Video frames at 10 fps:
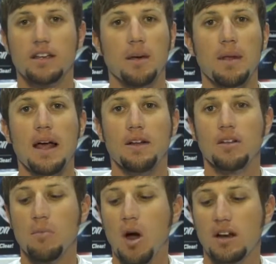Coming out on
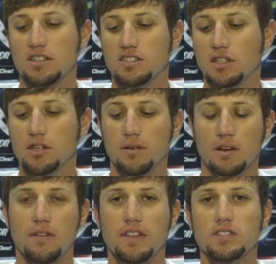the market soon.
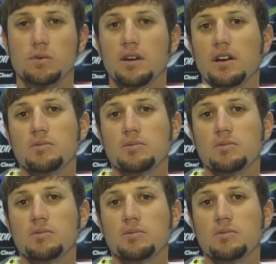This one here